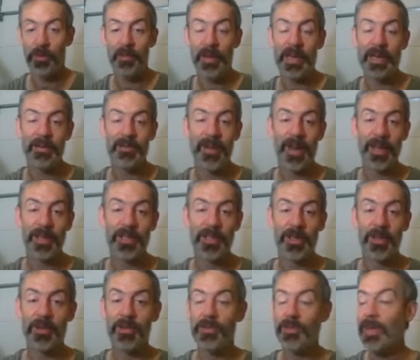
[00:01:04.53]

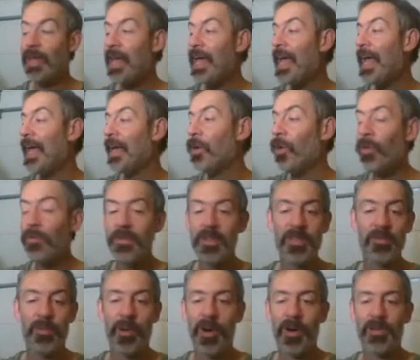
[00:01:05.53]
manufacturers. And all of these
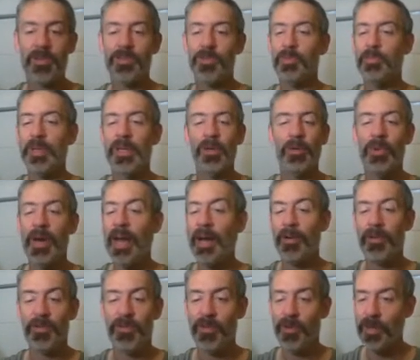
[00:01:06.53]
parts will be
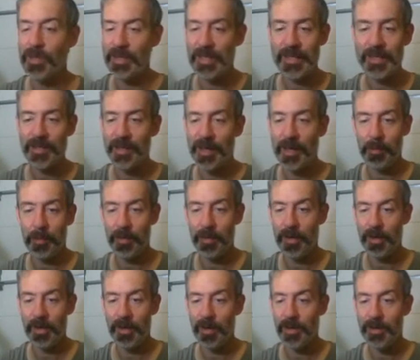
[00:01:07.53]
around for at least a couple of
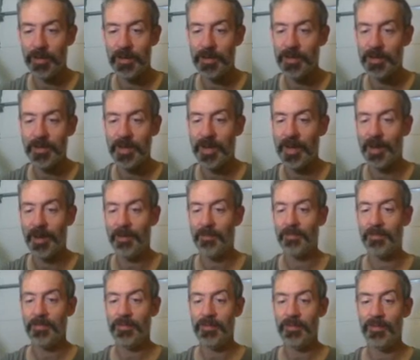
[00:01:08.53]
years
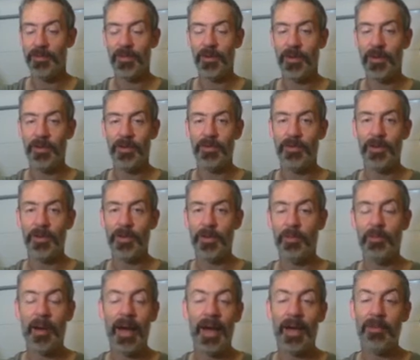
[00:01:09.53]
for you to
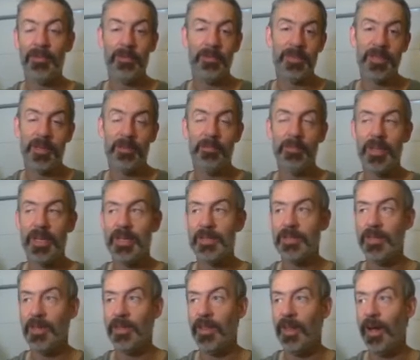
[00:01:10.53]
buy from someplace
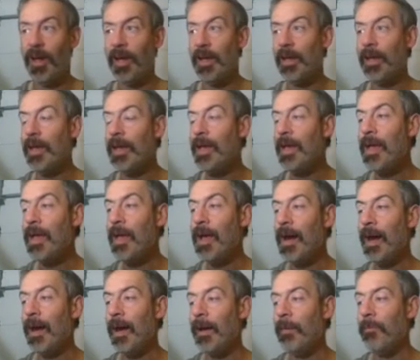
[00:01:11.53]
online.
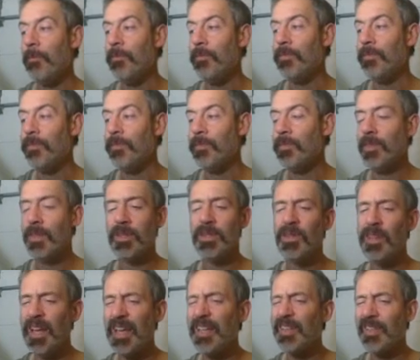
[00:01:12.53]

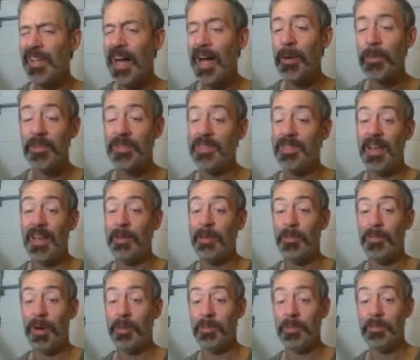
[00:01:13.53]
Like I would say
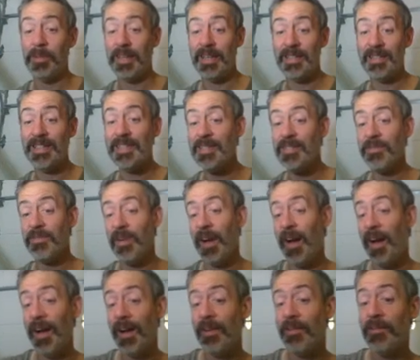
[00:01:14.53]
probably at least
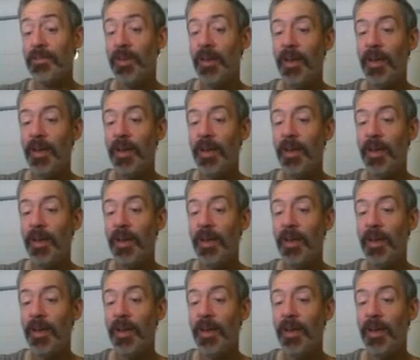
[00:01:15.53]
5.